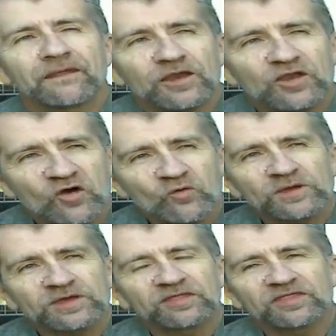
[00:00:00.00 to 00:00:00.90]

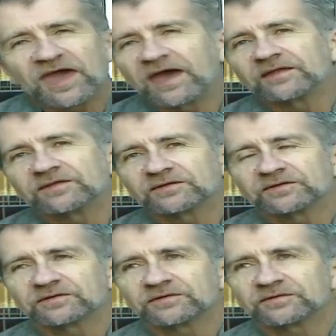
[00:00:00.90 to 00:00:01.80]
knowing that,
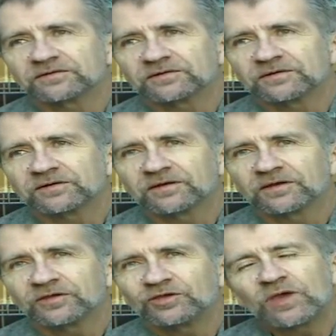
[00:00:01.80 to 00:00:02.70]

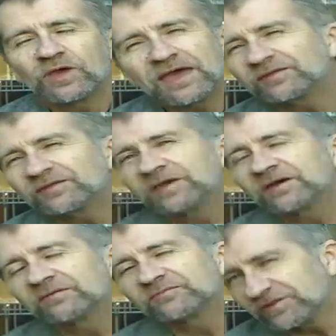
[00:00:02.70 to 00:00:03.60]
you can't
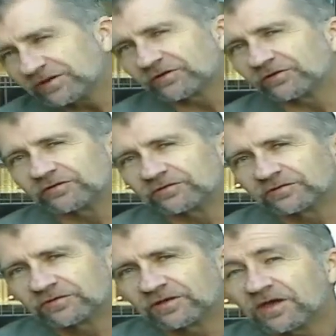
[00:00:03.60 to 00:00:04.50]
become cynical.
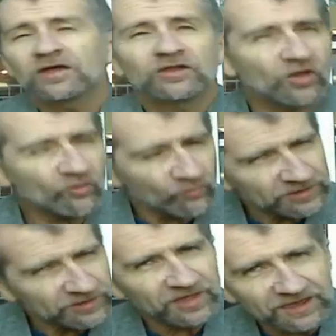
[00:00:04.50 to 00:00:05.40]

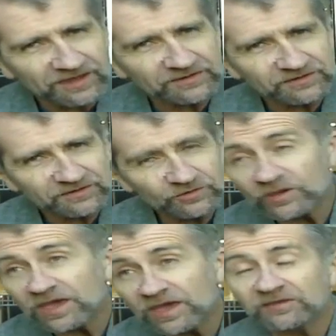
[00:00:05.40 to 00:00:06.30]
Knowing that, you
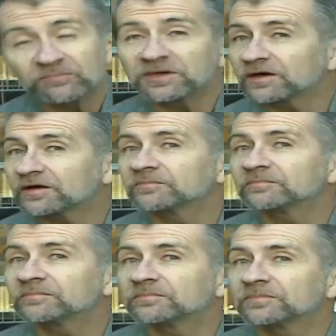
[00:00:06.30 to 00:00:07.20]
can't become
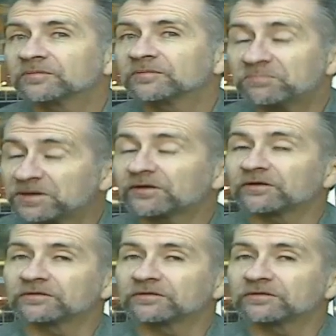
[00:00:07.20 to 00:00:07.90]
bitter.